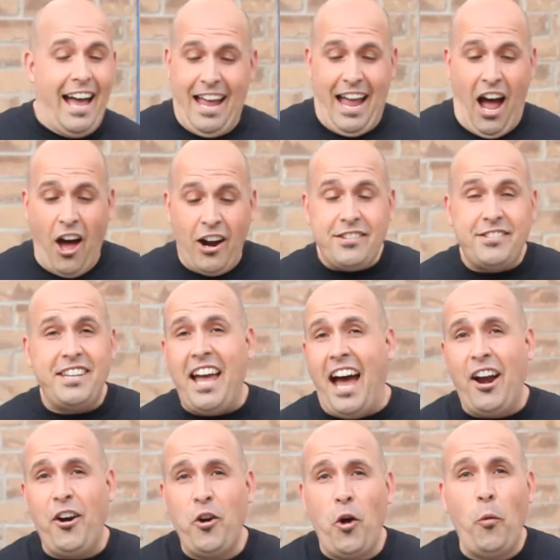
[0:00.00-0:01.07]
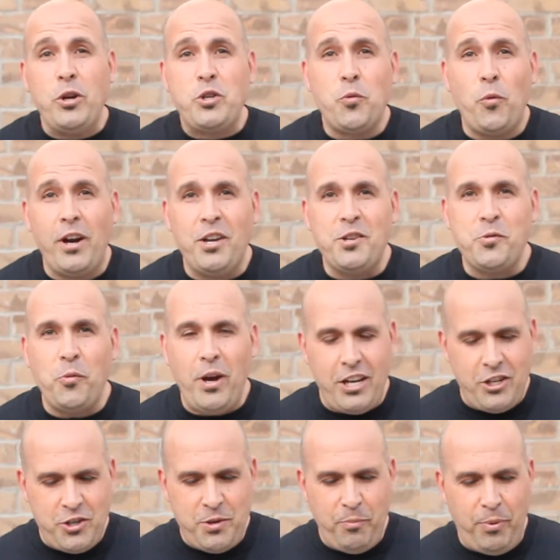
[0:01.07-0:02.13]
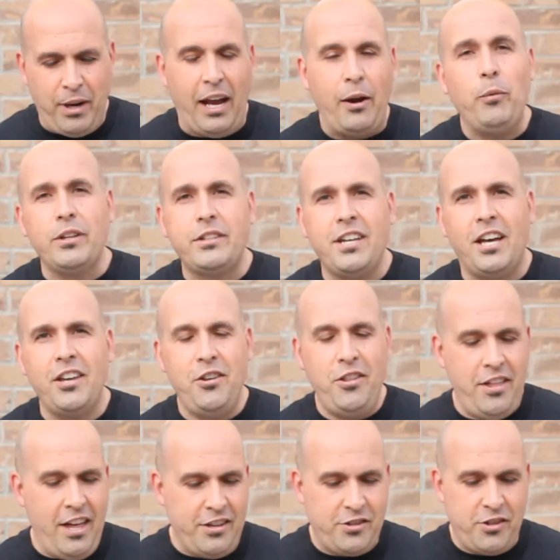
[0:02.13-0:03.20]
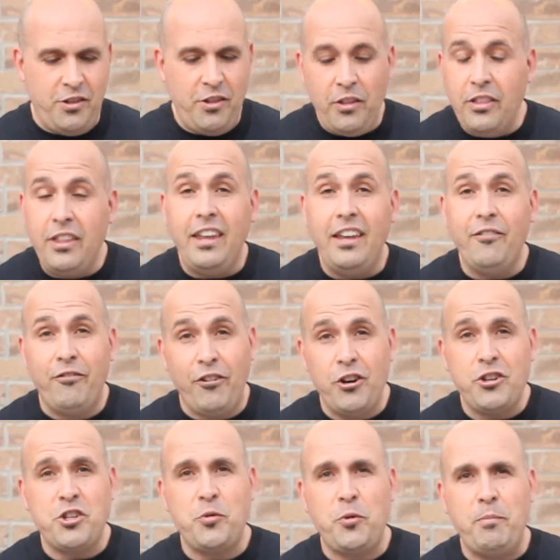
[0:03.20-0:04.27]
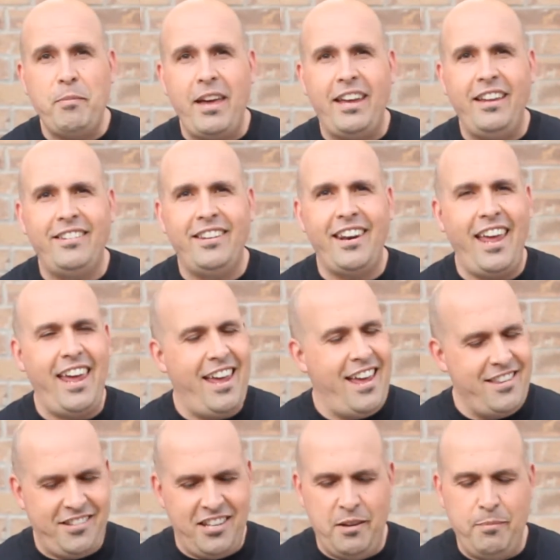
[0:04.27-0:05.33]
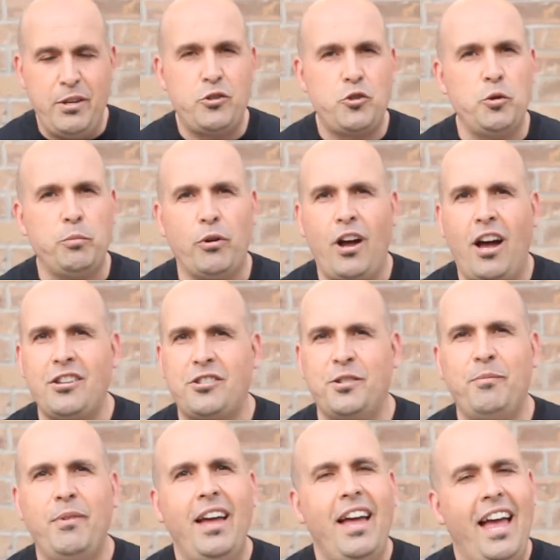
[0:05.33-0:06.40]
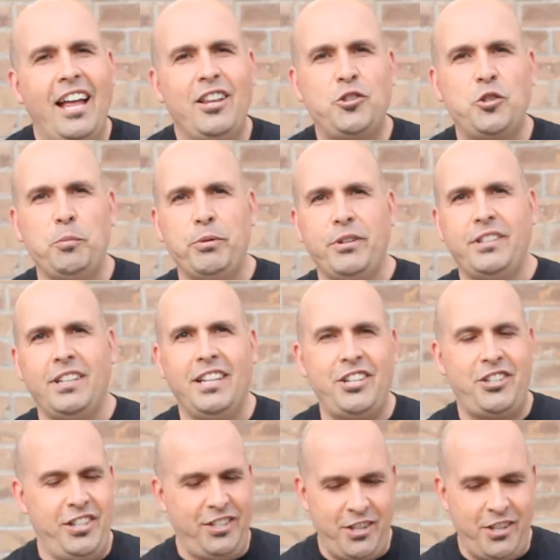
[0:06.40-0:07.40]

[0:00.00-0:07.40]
Honestly, I don't know which one is which, but I will tell you this. The version we're making today is going to be super awesome and super delicious.